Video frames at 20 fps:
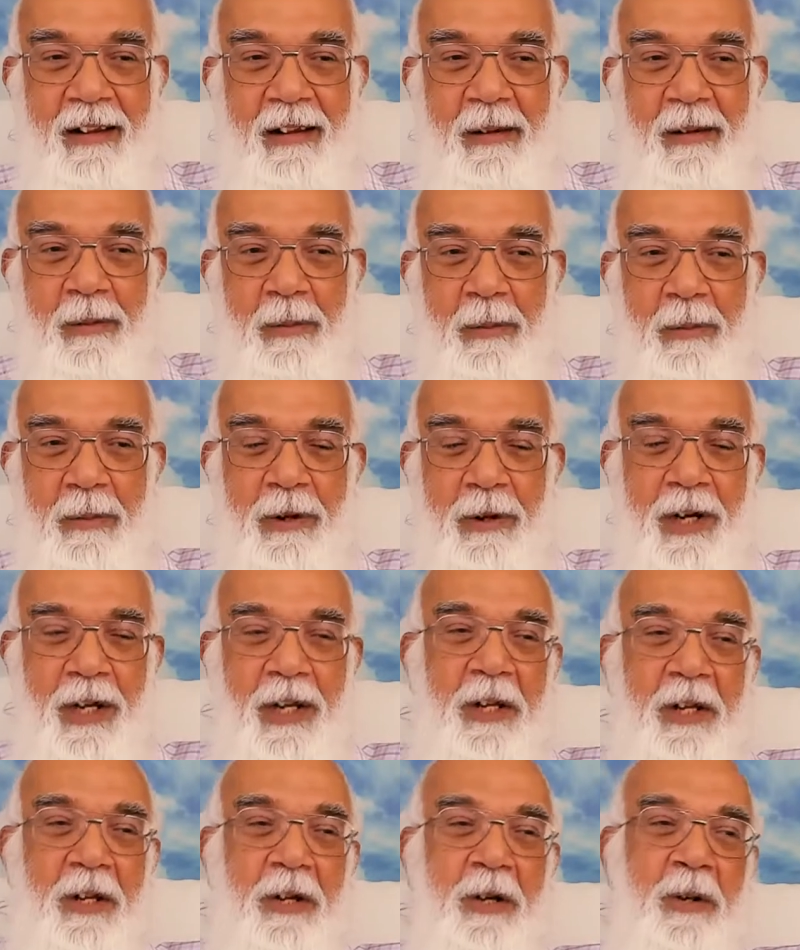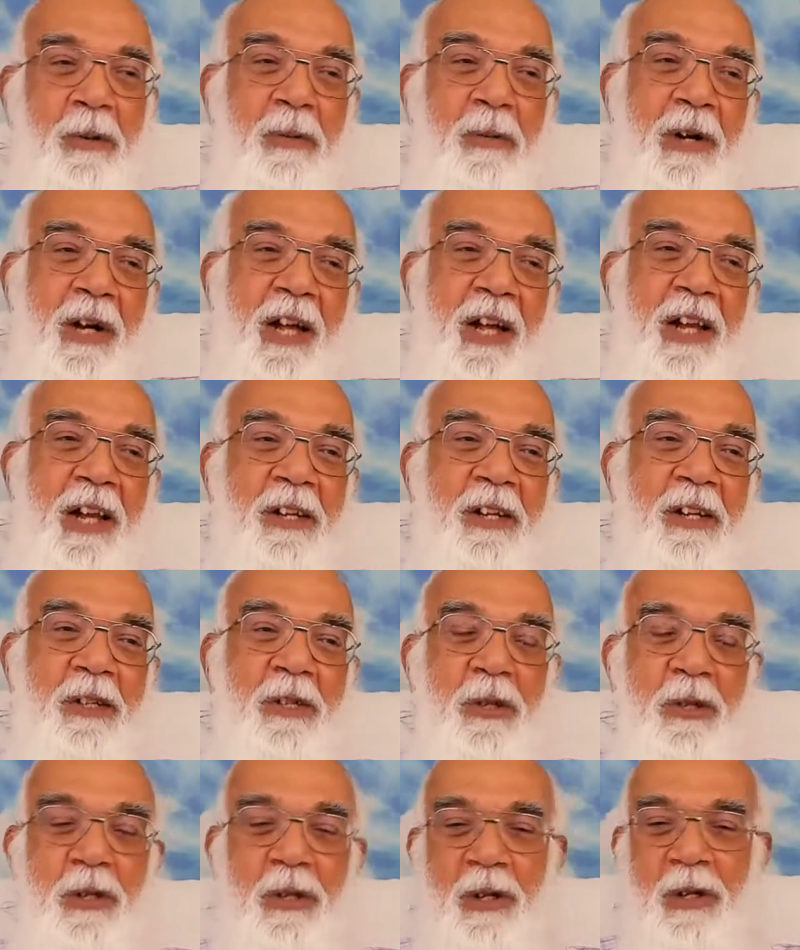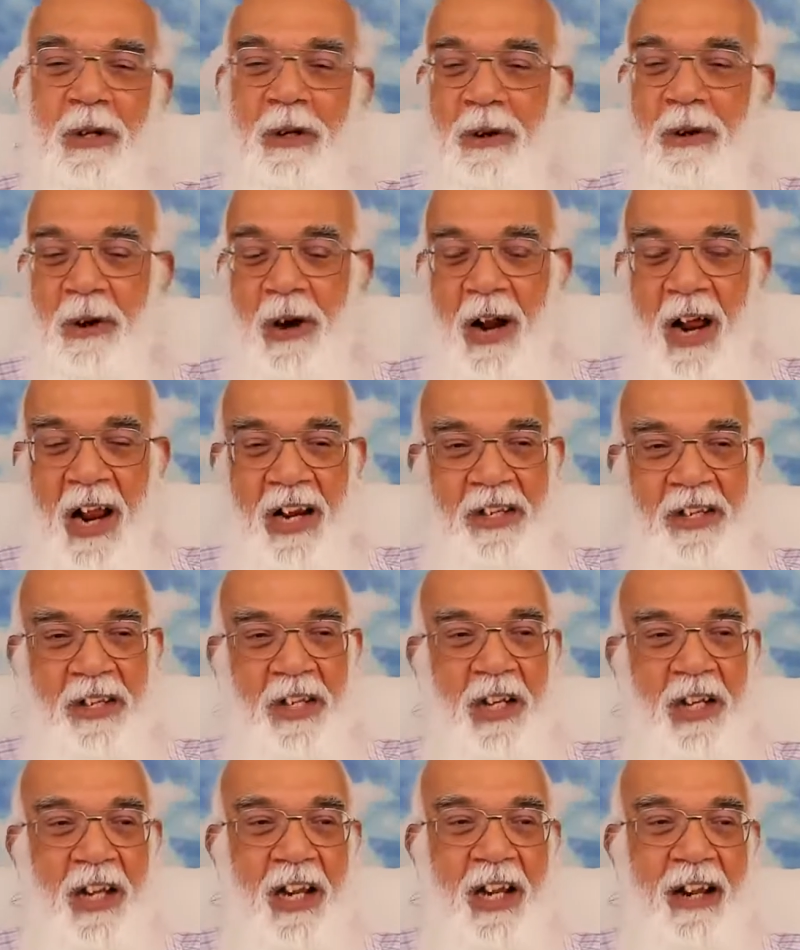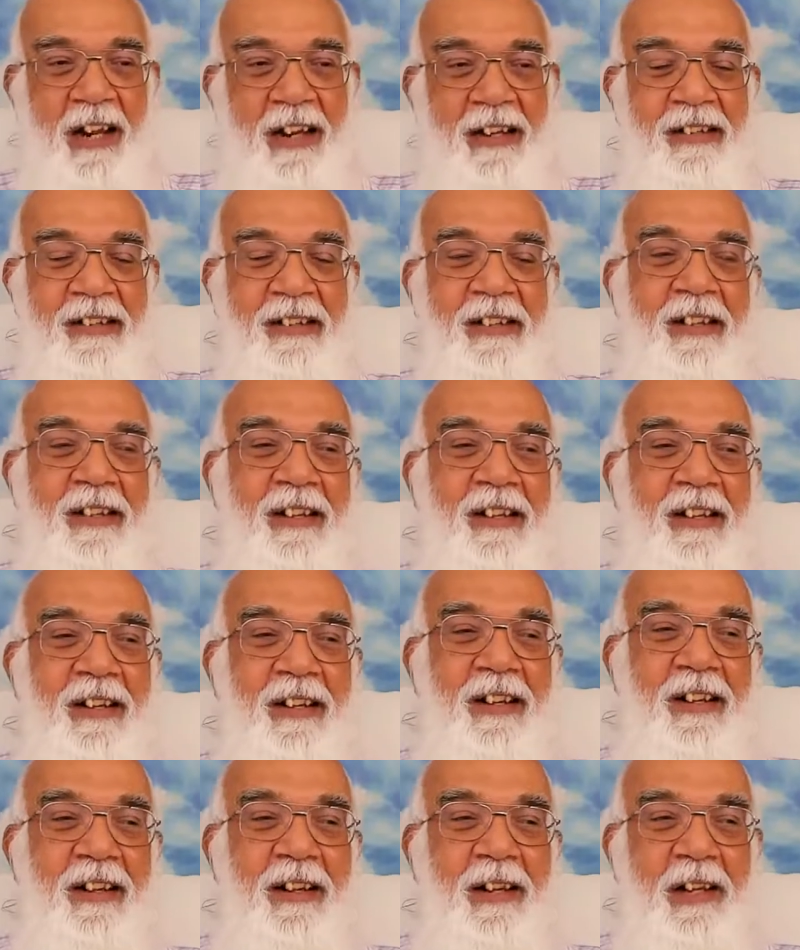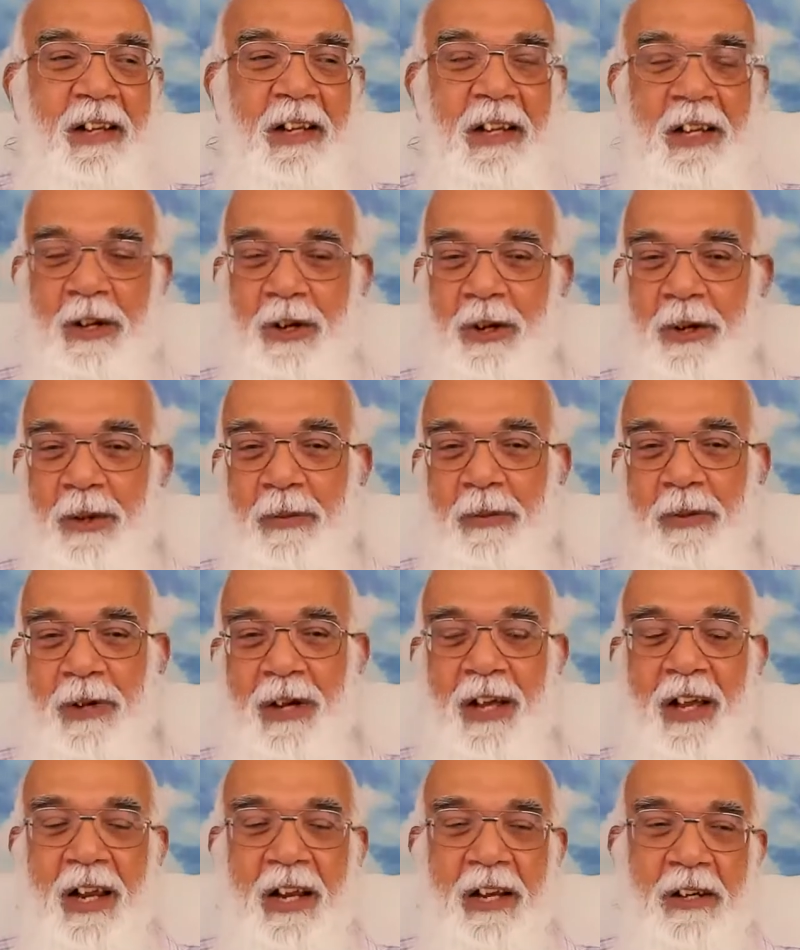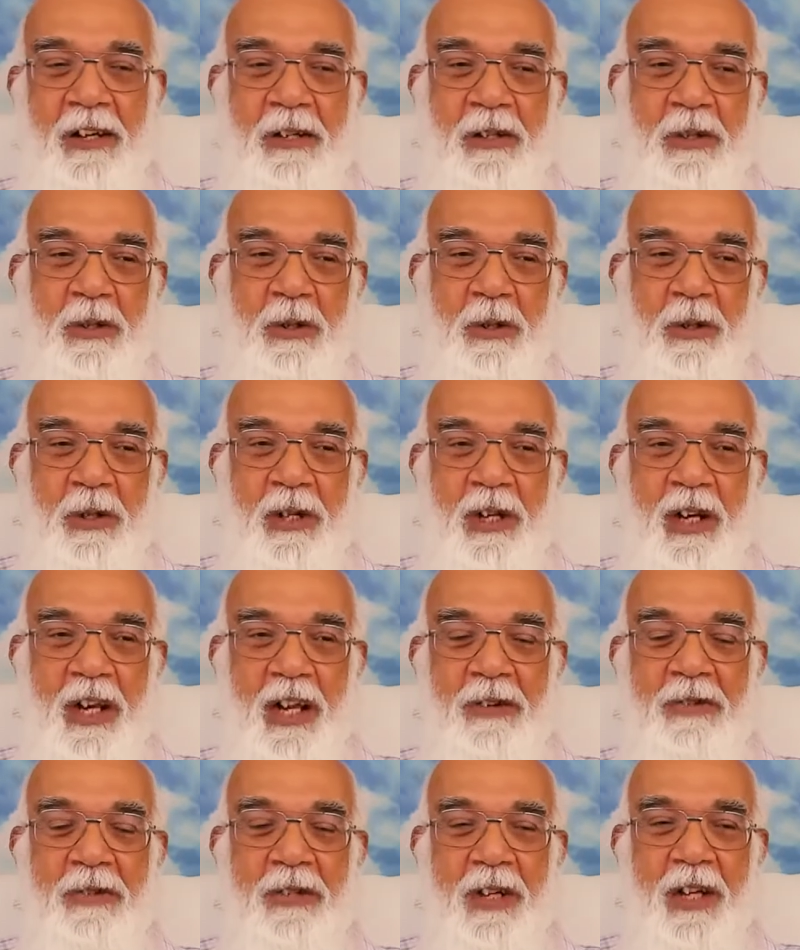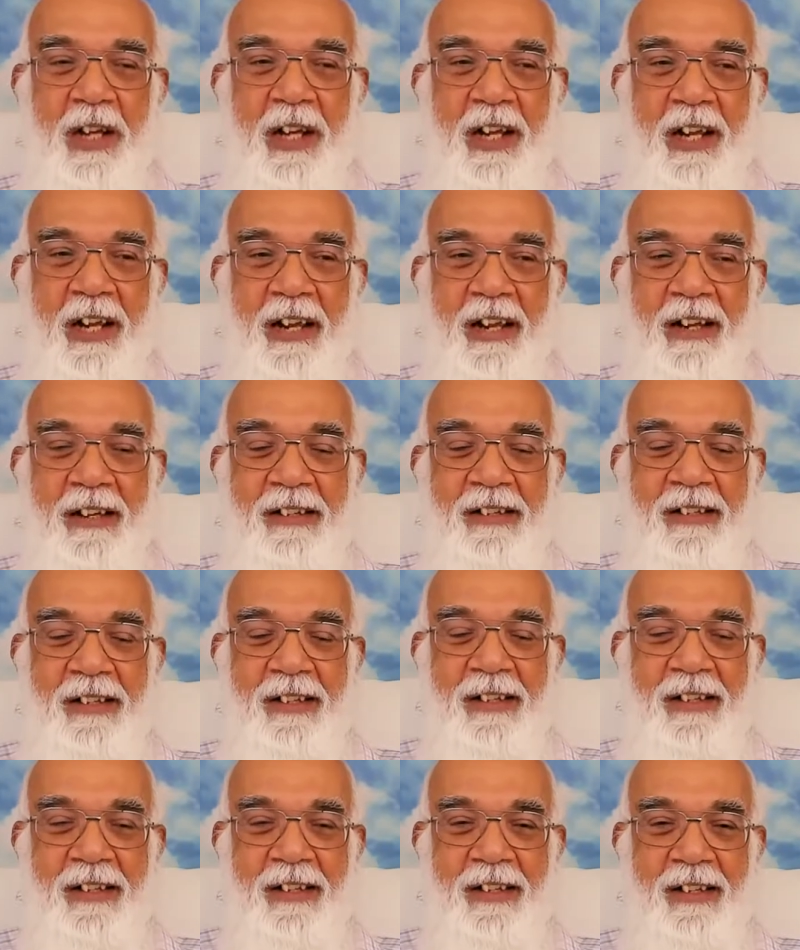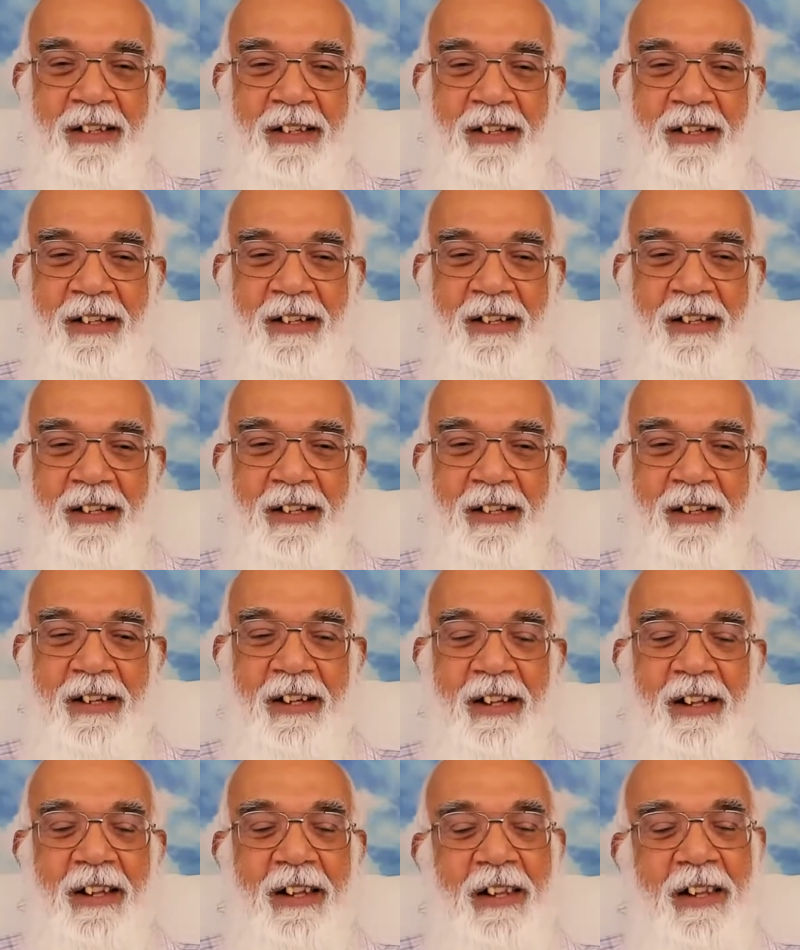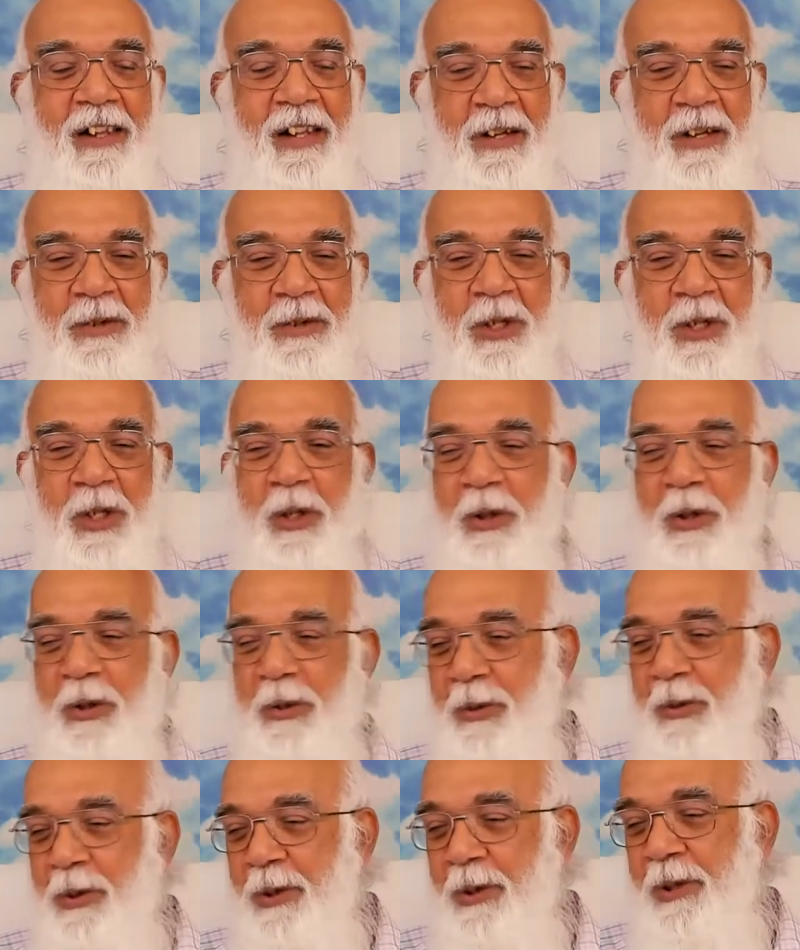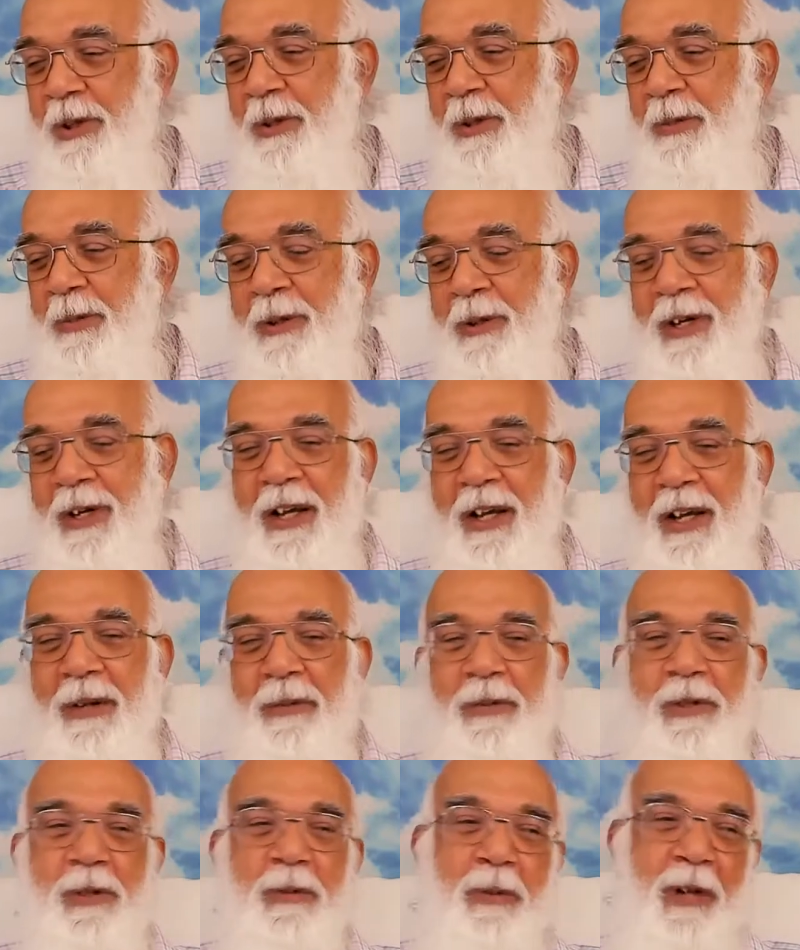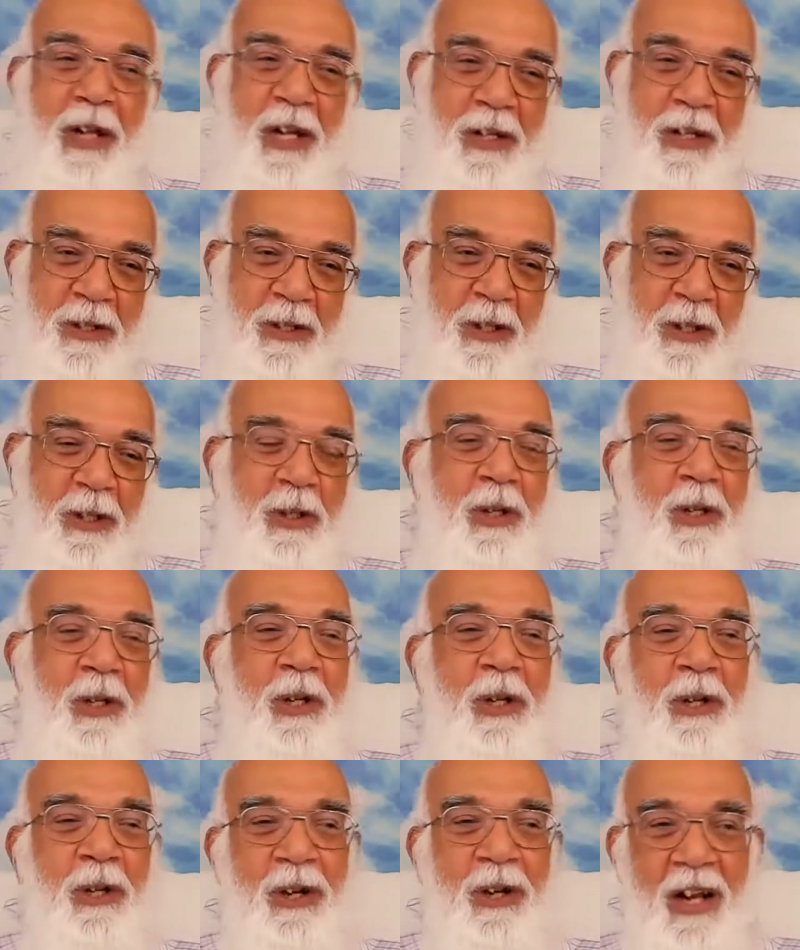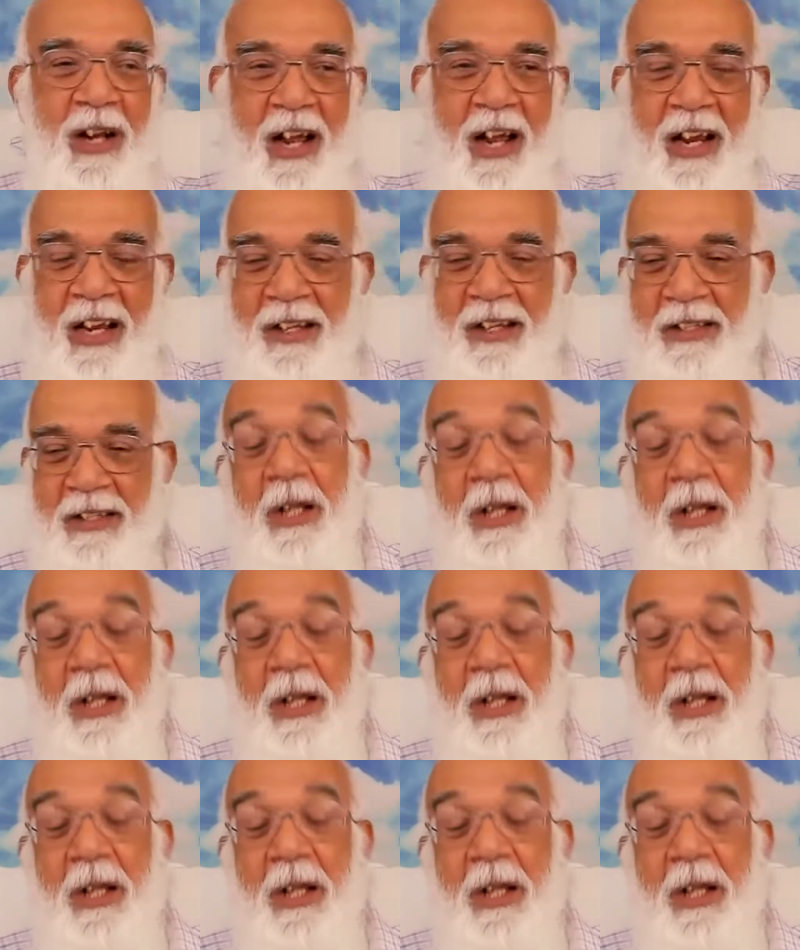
Bring your mind to the right hand, your mind to the left hand. Lift here, both the palms, place it on your eyes